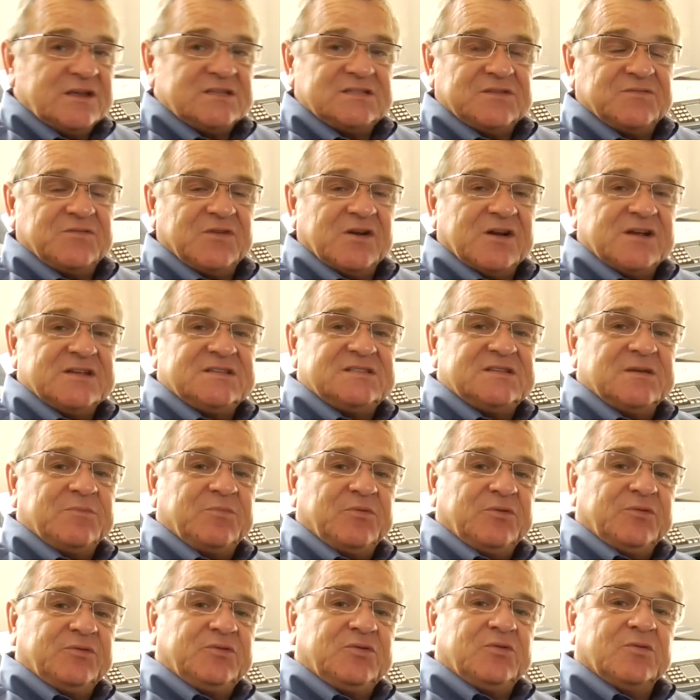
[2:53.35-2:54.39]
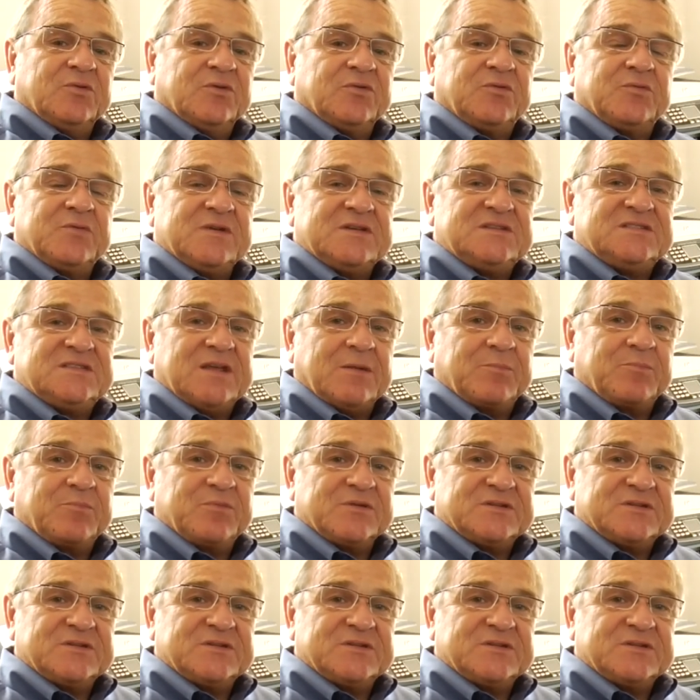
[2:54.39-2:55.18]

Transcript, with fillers: It's a very simple two or three step